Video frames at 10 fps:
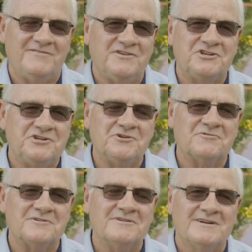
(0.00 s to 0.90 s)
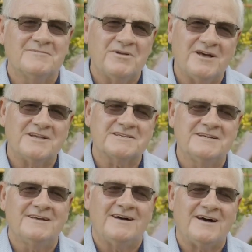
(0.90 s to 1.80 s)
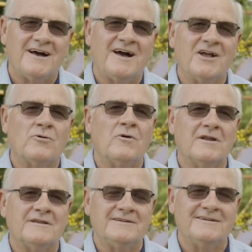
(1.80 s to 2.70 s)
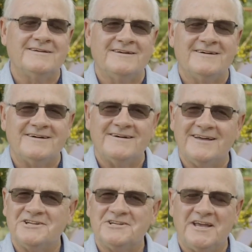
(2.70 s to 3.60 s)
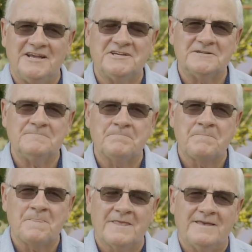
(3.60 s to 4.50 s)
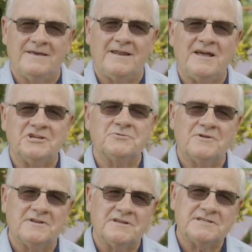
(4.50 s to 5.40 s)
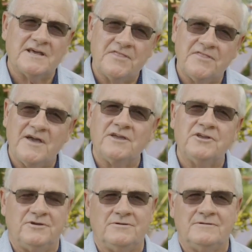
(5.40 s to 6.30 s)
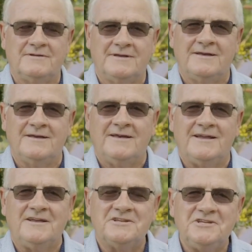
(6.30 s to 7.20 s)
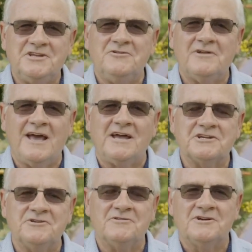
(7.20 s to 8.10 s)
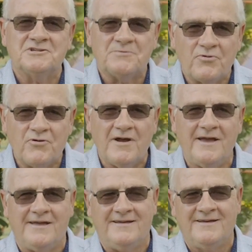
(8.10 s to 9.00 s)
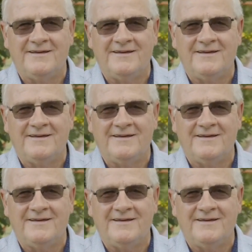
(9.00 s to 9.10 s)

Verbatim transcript: of these children, plus a high quality uh, education. And I just wanted to say thank you and continue to ask you to pray.